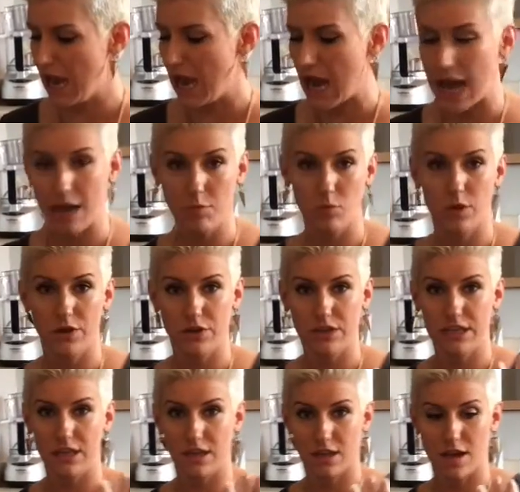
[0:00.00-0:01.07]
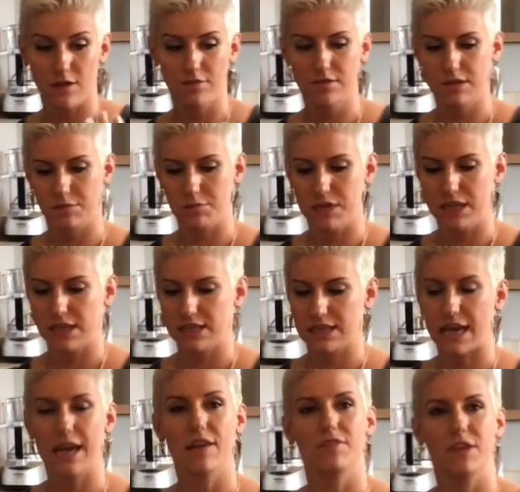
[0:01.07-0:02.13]
I'm wearing gloves because I
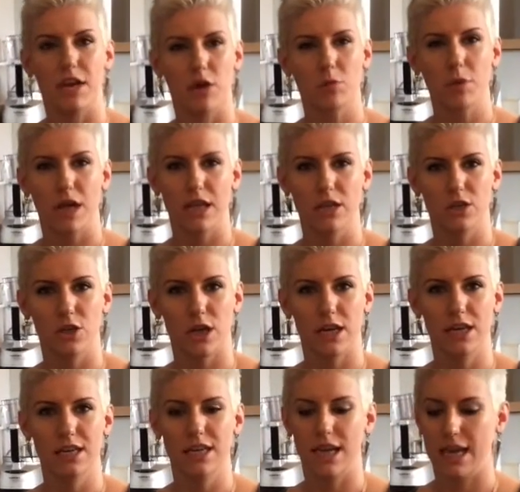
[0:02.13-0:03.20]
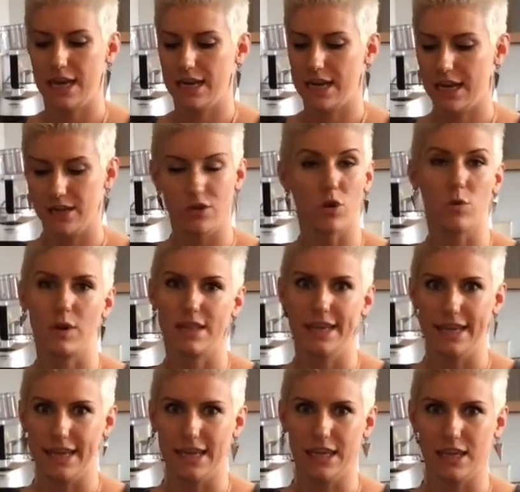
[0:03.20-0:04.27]
have nail polish on and I don't want
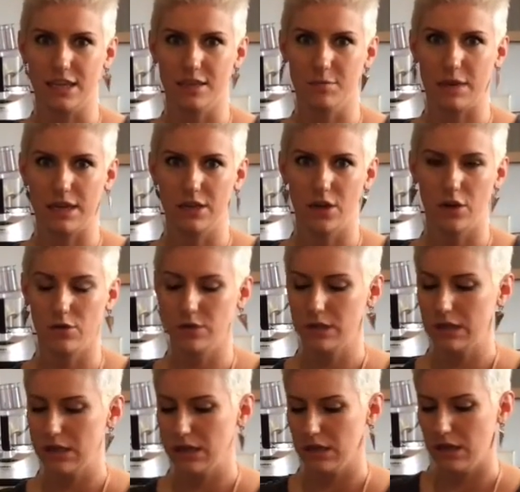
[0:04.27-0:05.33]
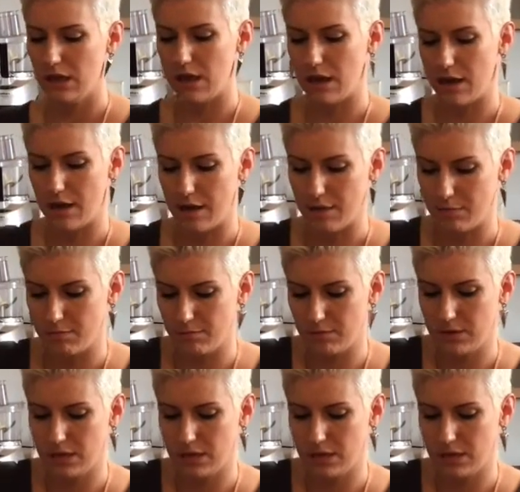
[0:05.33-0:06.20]
that getting into my dough. Um,